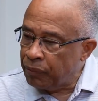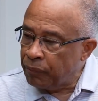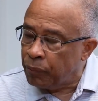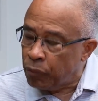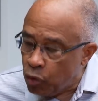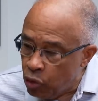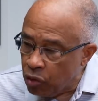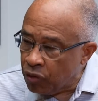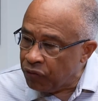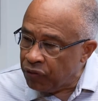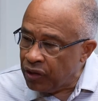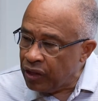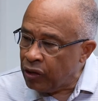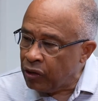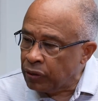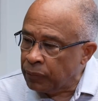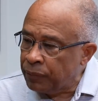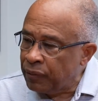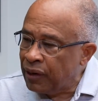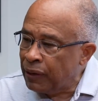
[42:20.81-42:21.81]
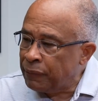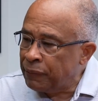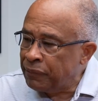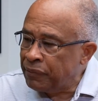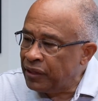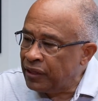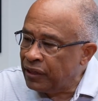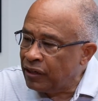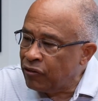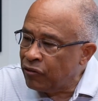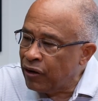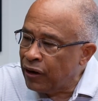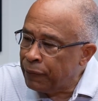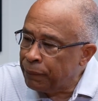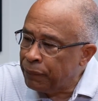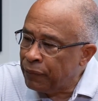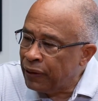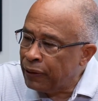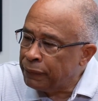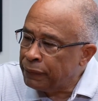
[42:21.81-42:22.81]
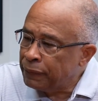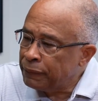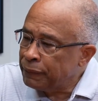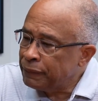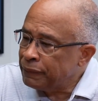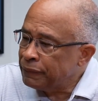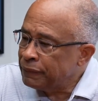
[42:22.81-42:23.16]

more of a health problem than a crime problem.